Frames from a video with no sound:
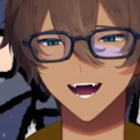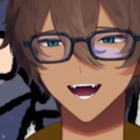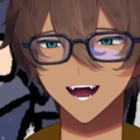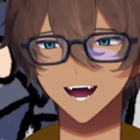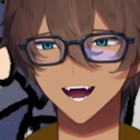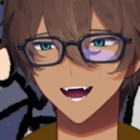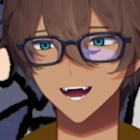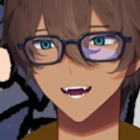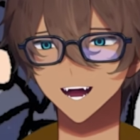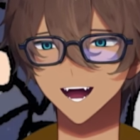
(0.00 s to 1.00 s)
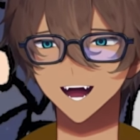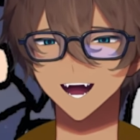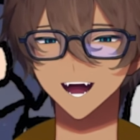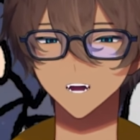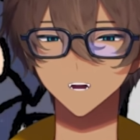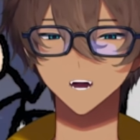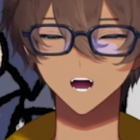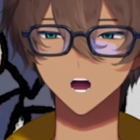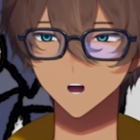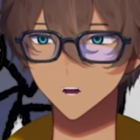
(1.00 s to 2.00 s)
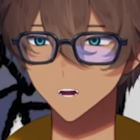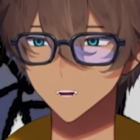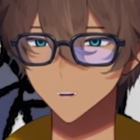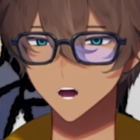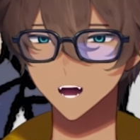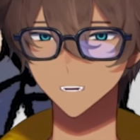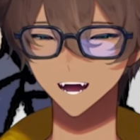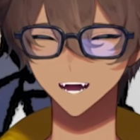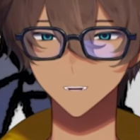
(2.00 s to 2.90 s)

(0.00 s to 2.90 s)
I like how he's like in the other videos in it, right?